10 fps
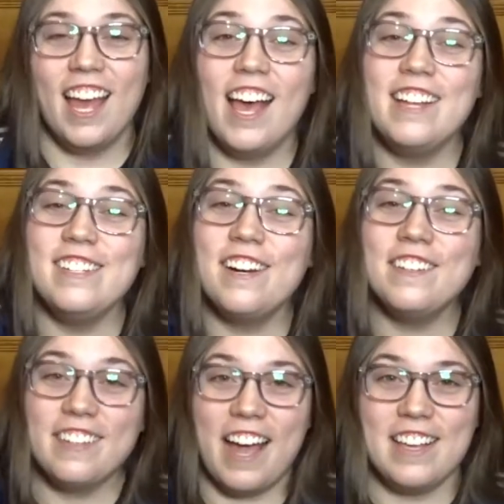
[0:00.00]
And
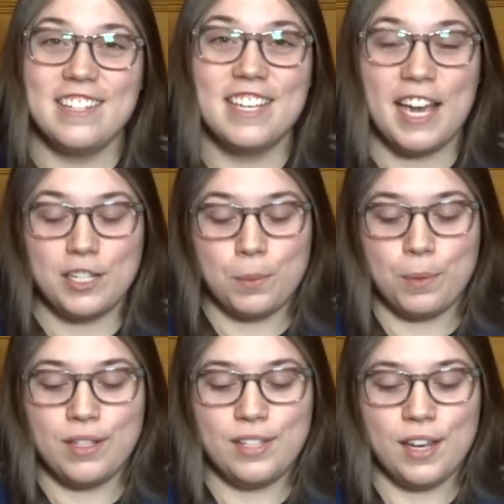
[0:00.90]
our last gadget
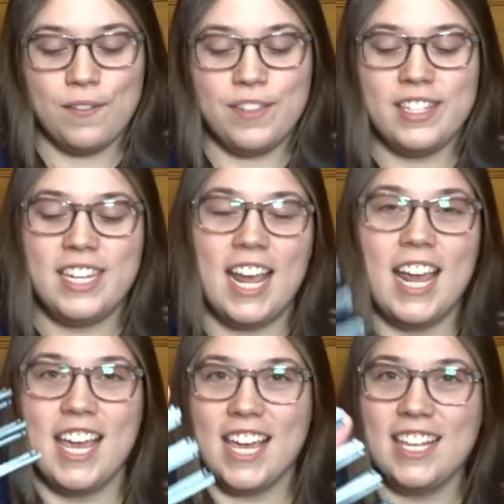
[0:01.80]
print of the
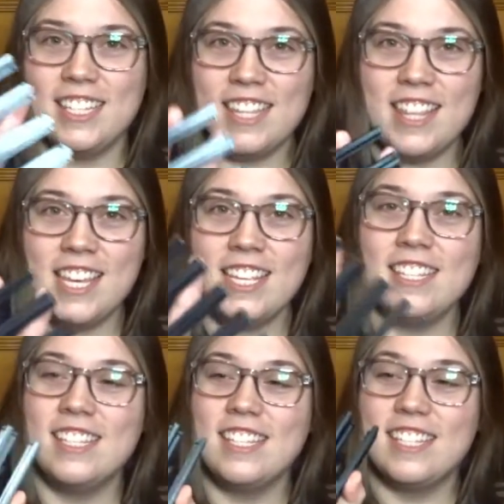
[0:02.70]
day is
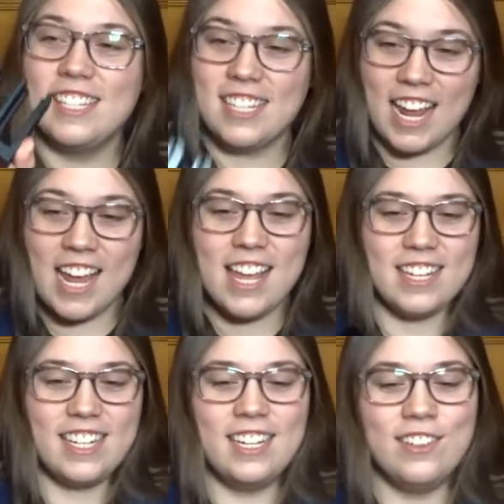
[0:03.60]
this
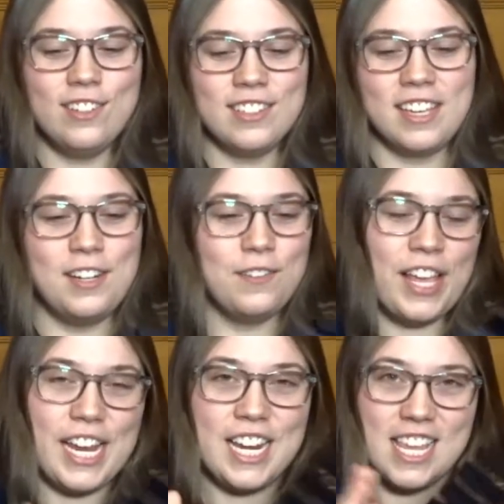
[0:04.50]
stand. It looks kind of
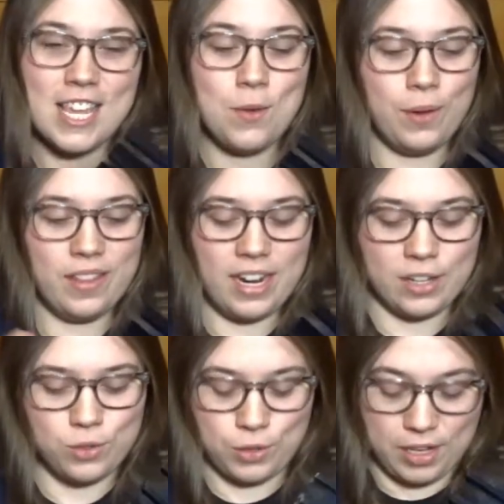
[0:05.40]
like an E with an
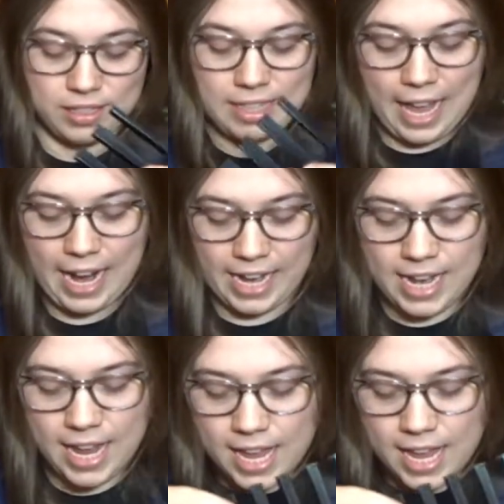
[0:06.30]
extra line,